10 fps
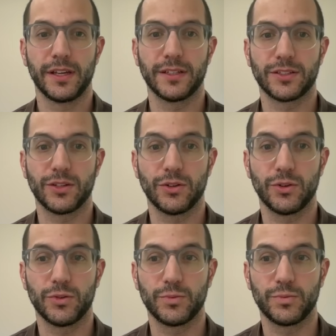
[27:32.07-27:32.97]
And
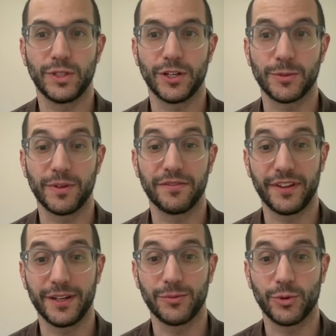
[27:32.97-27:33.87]
so, it's been
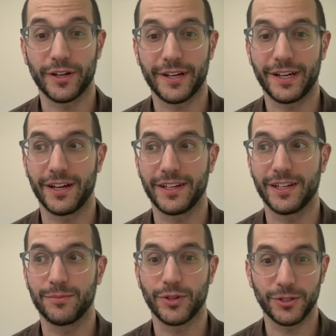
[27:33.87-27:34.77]
fun working on
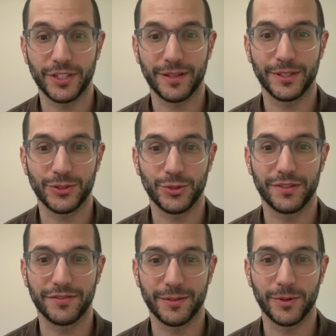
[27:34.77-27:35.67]
a prototyping
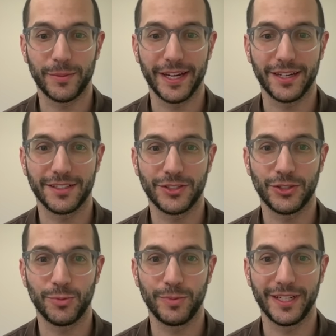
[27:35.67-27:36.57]
tool, Figma Make,
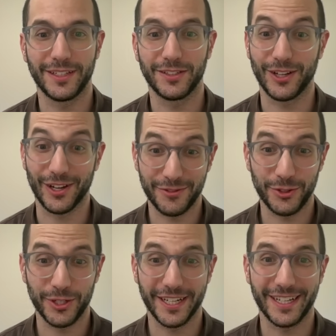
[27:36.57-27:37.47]
to be
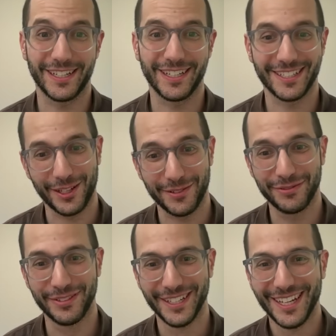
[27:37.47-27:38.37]
dogfooding it
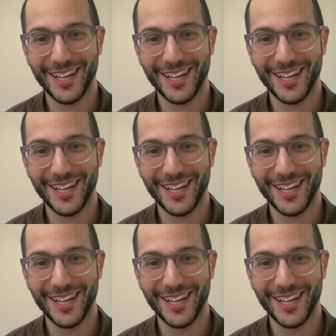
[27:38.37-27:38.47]
itself.